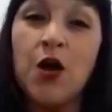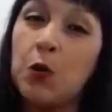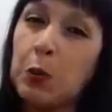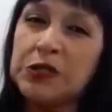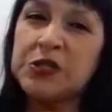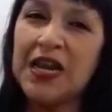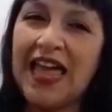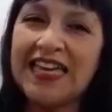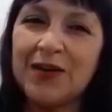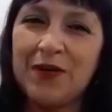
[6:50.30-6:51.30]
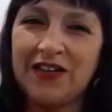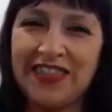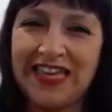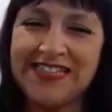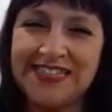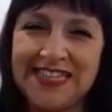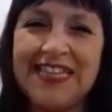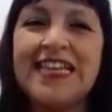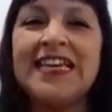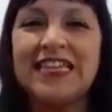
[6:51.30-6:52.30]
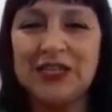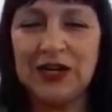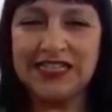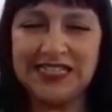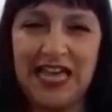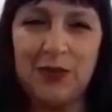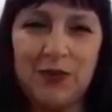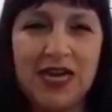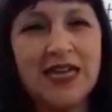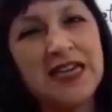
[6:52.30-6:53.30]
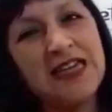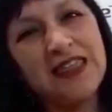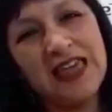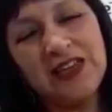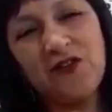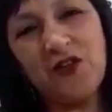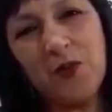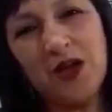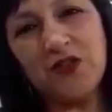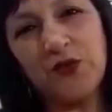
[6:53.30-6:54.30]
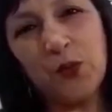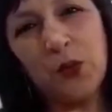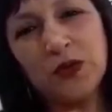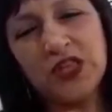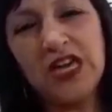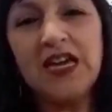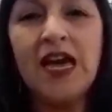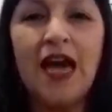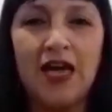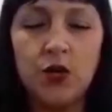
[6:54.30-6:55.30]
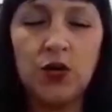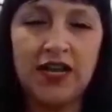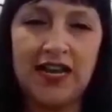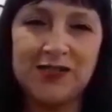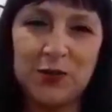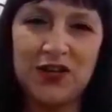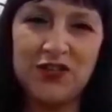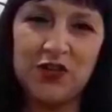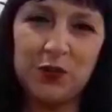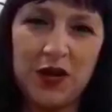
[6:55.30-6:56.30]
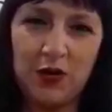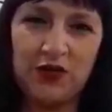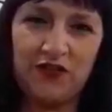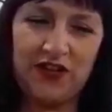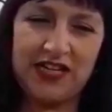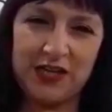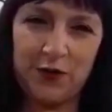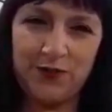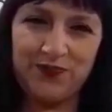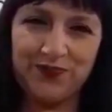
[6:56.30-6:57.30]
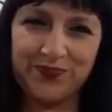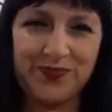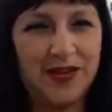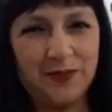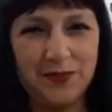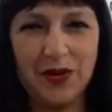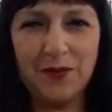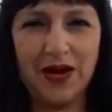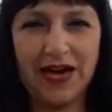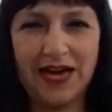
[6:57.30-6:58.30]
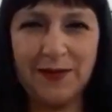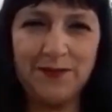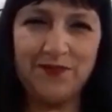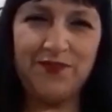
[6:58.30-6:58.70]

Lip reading: What do you like about this? You can tell me. Thank you very much for watching, and you can ask questions below the video. Bye-bye.